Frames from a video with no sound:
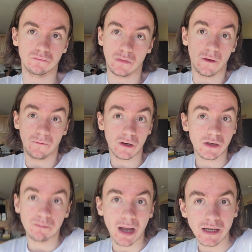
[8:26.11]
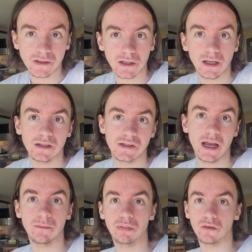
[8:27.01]
a very basic
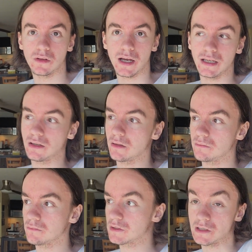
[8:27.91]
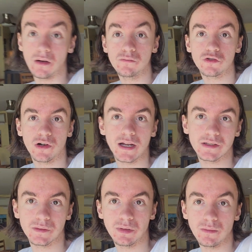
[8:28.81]
example, like some
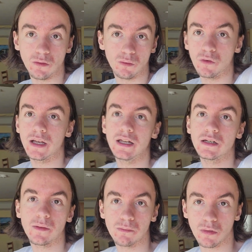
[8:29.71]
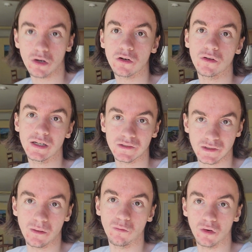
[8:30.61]
trans people will end up murdering
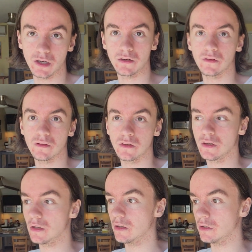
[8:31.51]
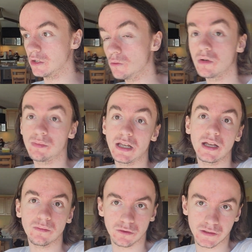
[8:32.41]
someone, you would be
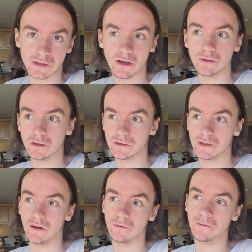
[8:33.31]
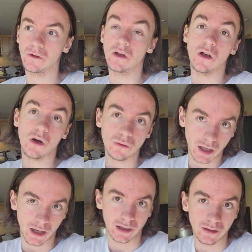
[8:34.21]
able to tell yourself,
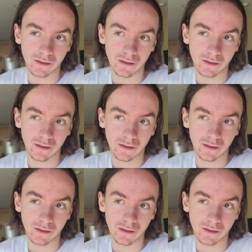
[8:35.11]
okay,